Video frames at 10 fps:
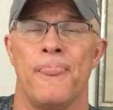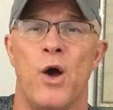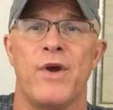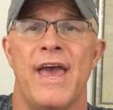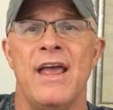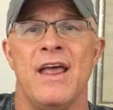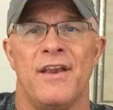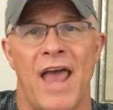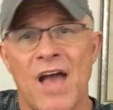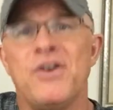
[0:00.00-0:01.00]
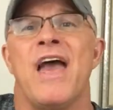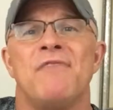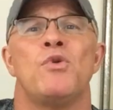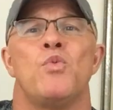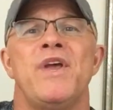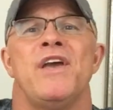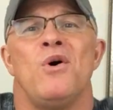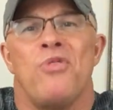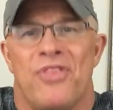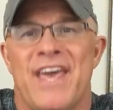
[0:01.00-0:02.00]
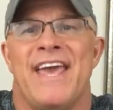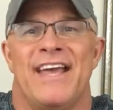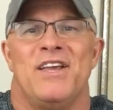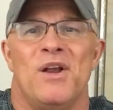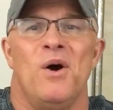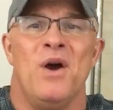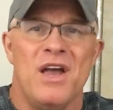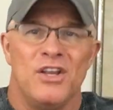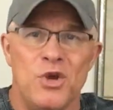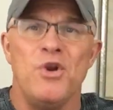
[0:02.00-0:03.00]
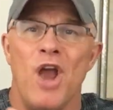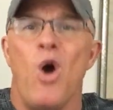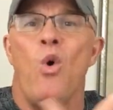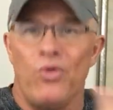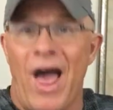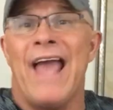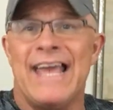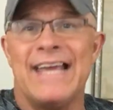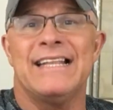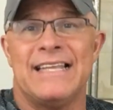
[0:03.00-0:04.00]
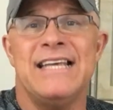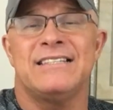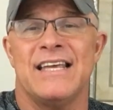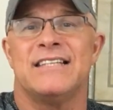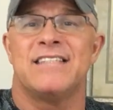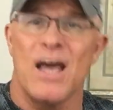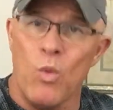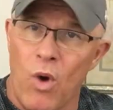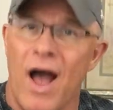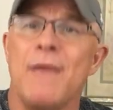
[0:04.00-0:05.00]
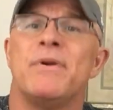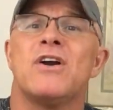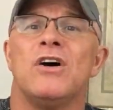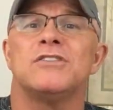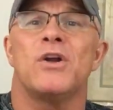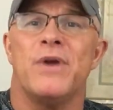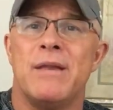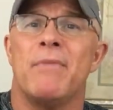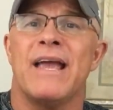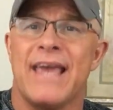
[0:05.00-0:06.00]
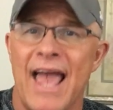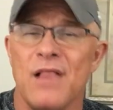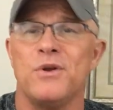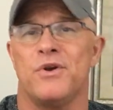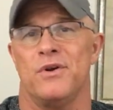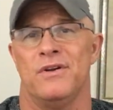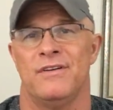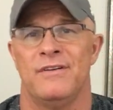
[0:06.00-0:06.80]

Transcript: Okay, now you have a real thing. You know, you know I can get these things done. Why? Because they're in my calendar.